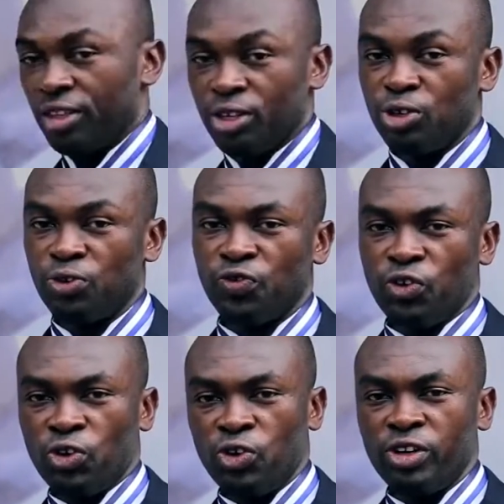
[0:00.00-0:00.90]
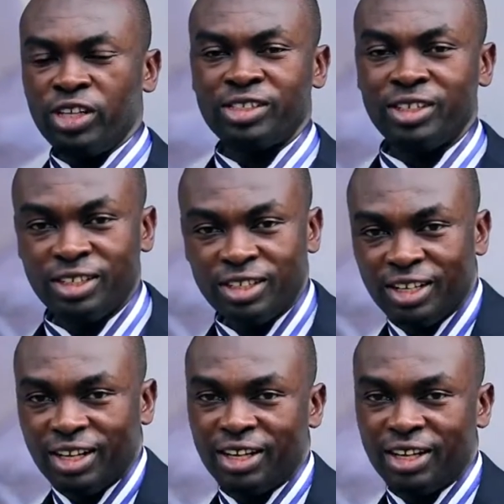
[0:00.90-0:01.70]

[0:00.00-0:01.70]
Thank you for listening.